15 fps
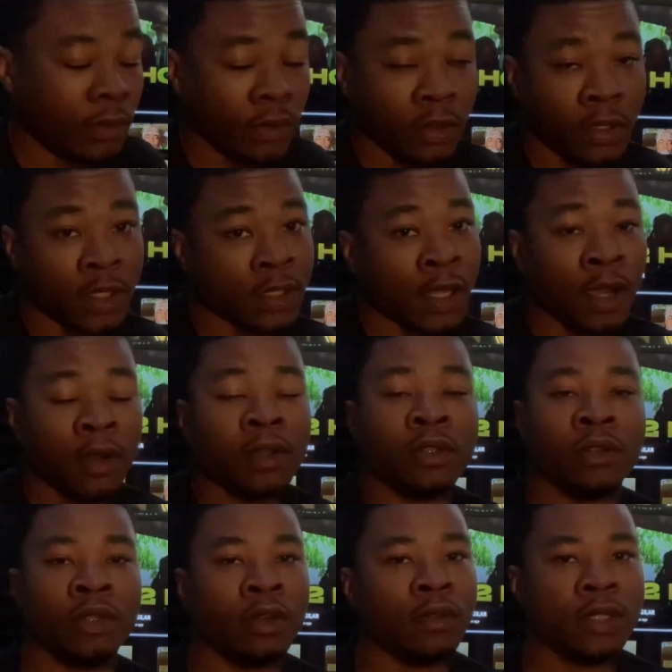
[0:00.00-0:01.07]
It's all
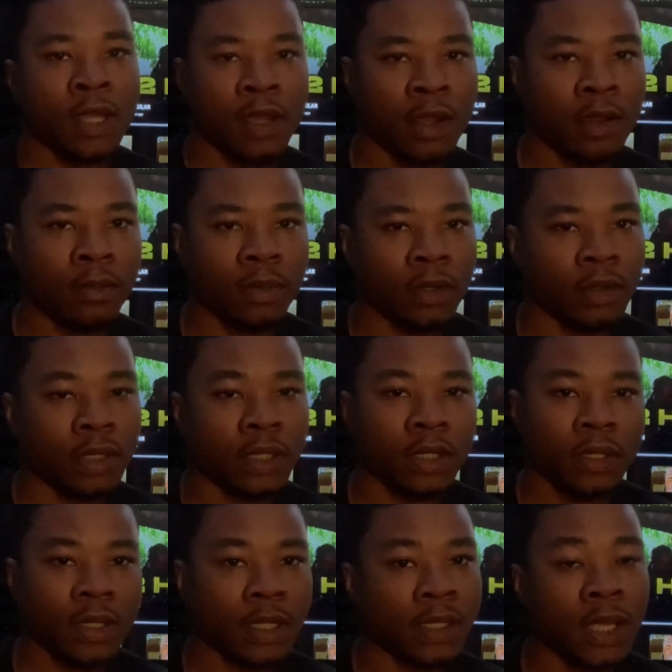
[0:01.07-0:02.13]
on your time, bro.
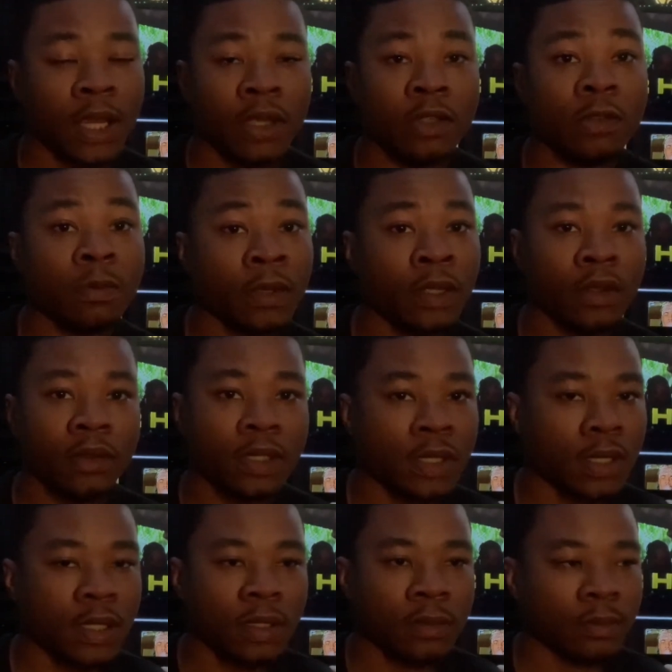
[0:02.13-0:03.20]
It's how you spend your
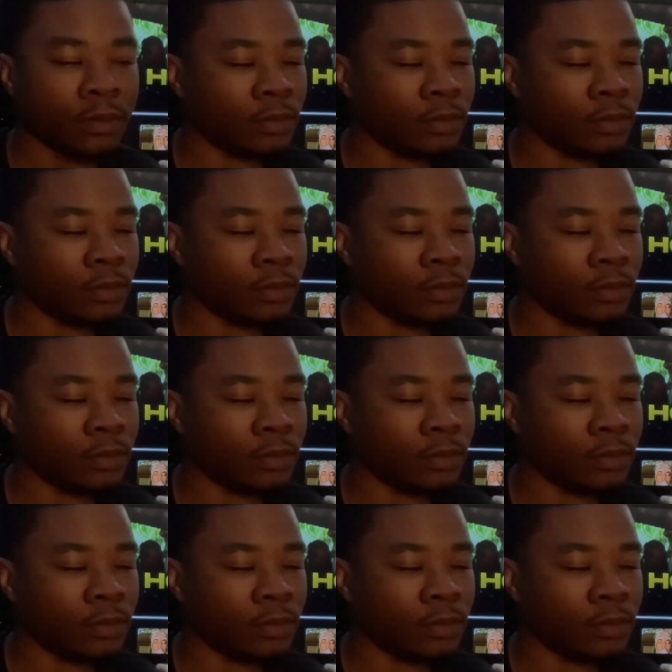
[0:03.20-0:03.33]
time.